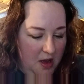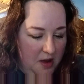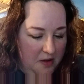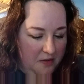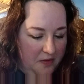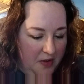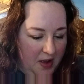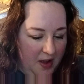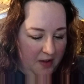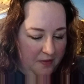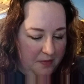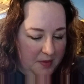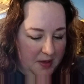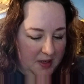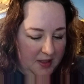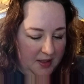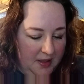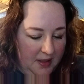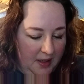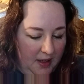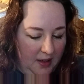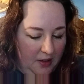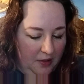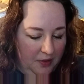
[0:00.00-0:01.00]
Five minutes
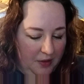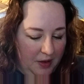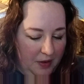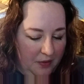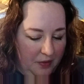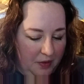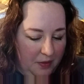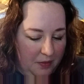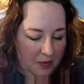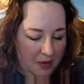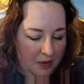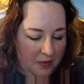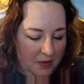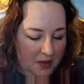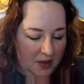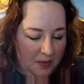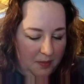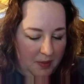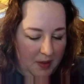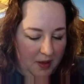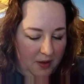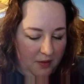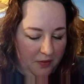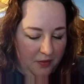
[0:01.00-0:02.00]
later, everyone was
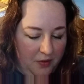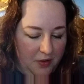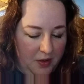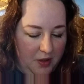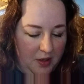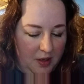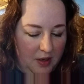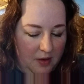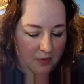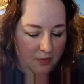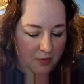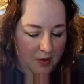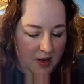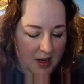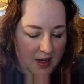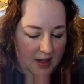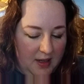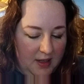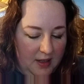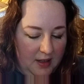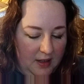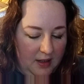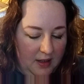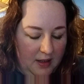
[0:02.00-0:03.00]
barefoot and
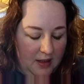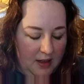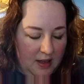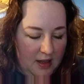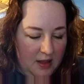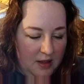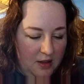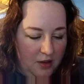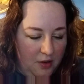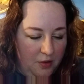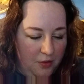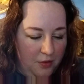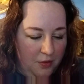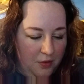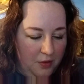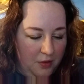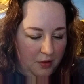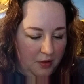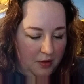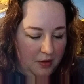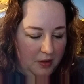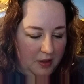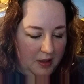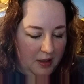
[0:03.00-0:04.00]
wading in the
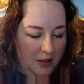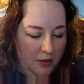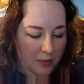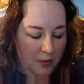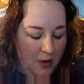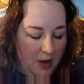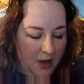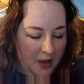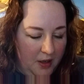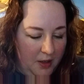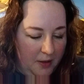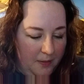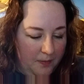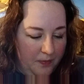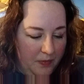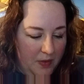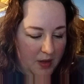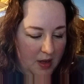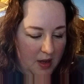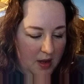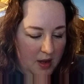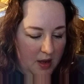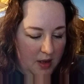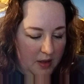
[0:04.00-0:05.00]
cool, clear water.
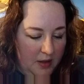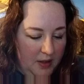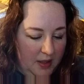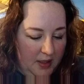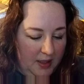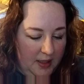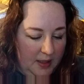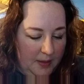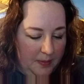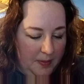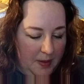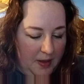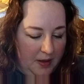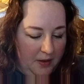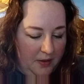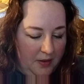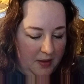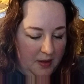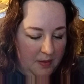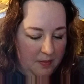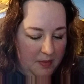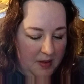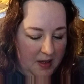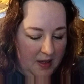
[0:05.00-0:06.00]
This is better
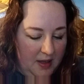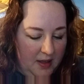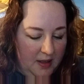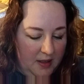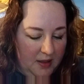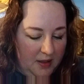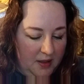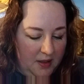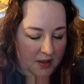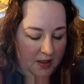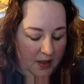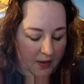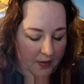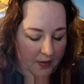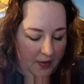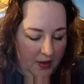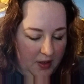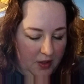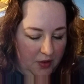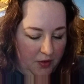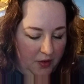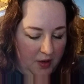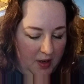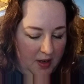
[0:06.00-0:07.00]
than being in a stuffy
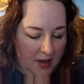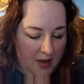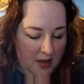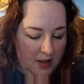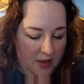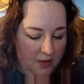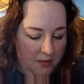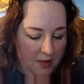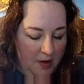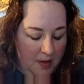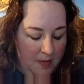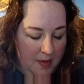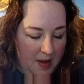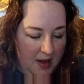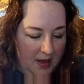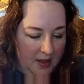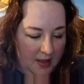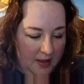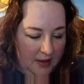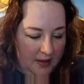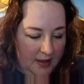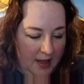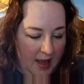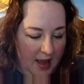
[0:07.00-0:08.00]
train on the way back
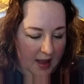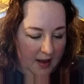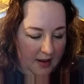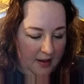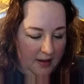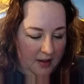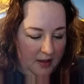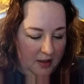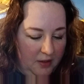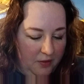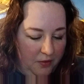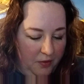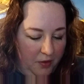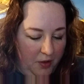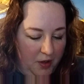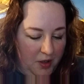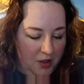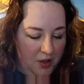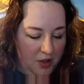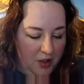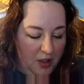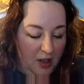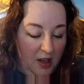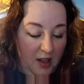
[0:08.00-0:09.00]
to Latin and
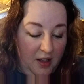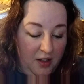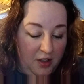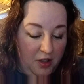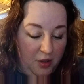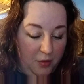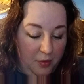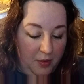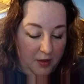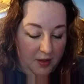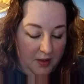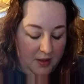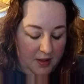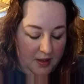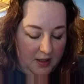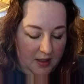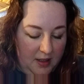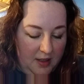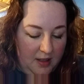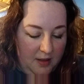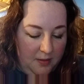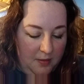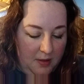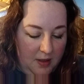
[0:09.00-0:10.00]
French and algebra, said
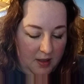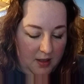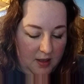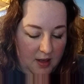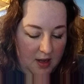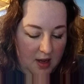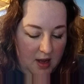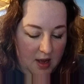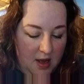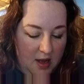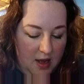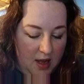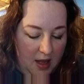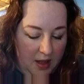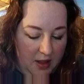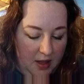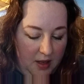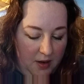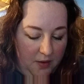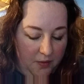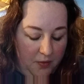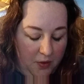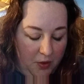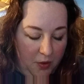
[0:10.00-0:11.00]
Edmund. And
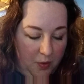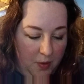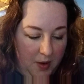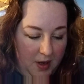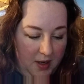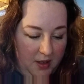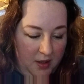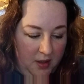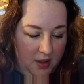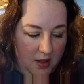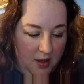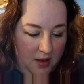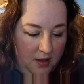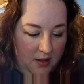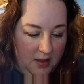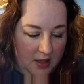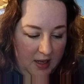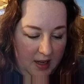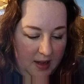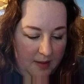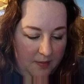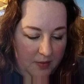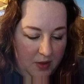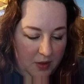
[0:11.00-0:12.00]
then for quite a long
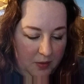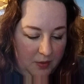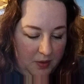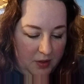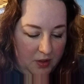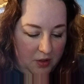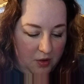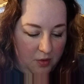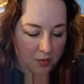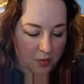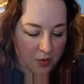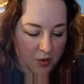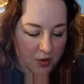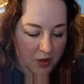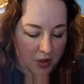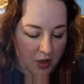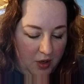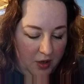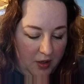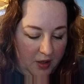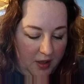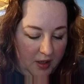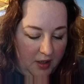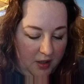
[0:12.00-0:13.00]
time there was no more
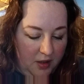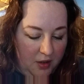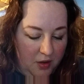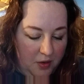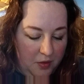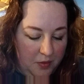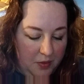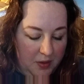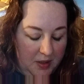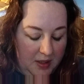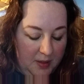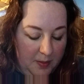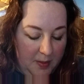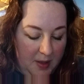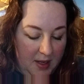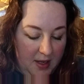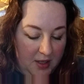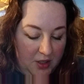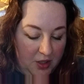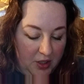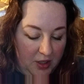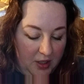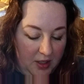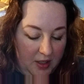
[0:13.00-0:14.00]
talking, only
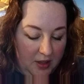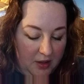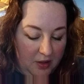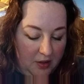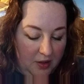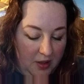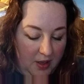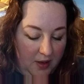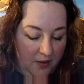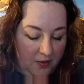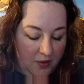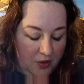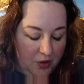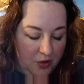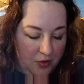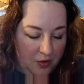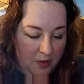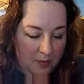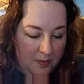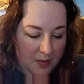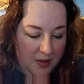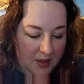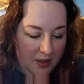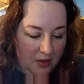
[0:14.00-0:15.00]
splashing and looking for
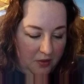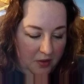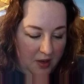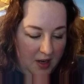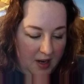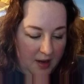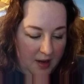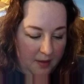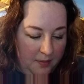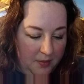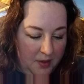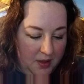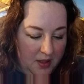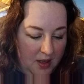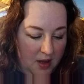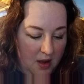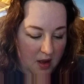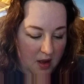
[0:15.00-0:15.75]
shrimps and crabs.